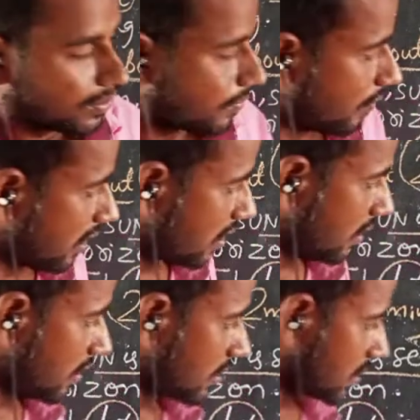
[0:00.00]

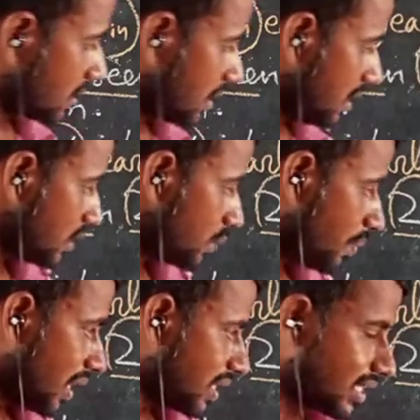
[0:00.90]
When
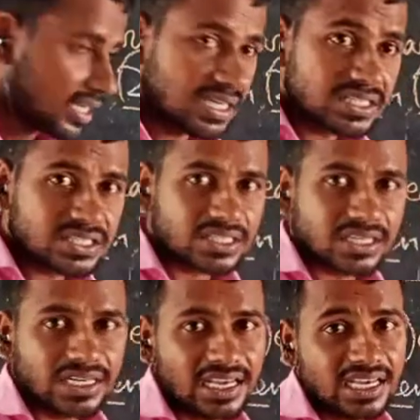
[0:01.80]
these particles
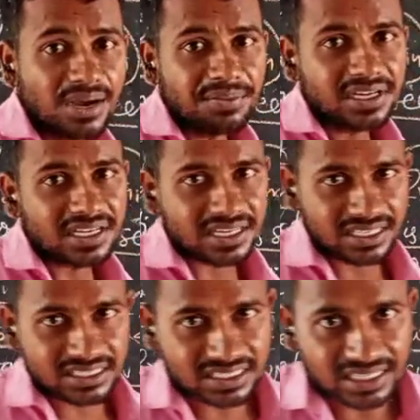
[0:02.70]
diameter
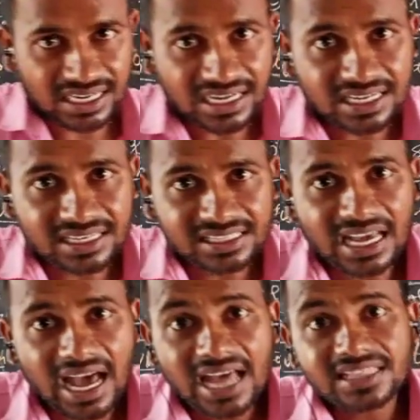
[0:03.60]
is greater
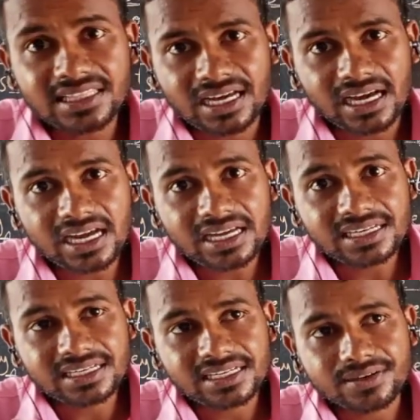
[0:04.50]
than the
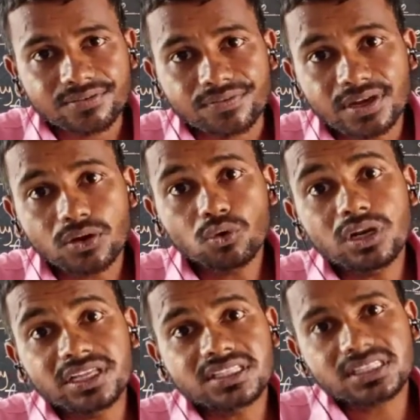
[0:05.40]

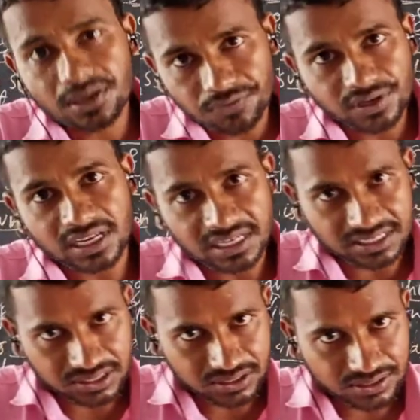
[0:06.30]
wavelengths of
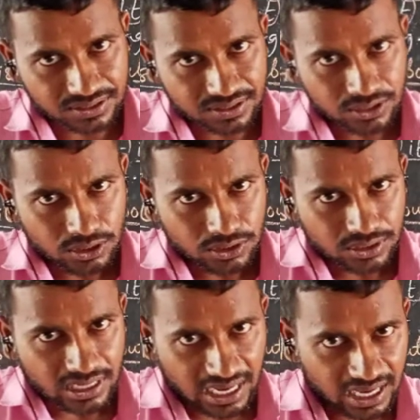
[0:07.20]
colors,
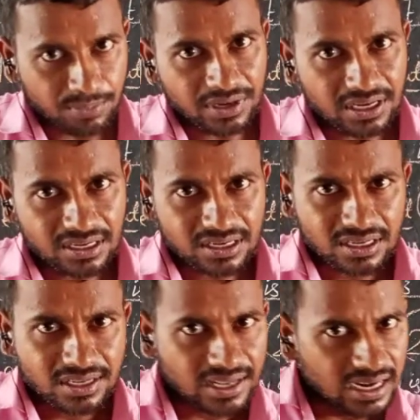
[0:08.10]
I
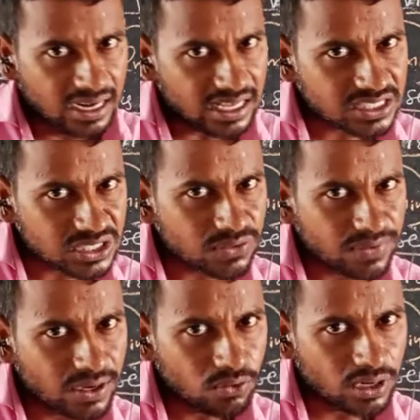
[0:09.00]
mean less
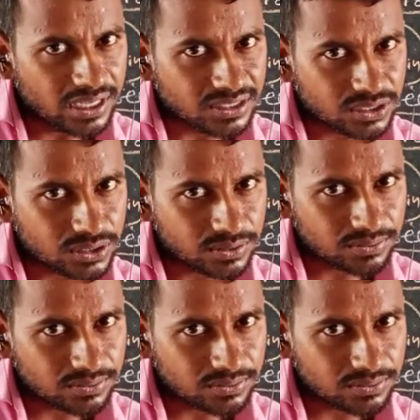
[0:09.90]
wavelengths,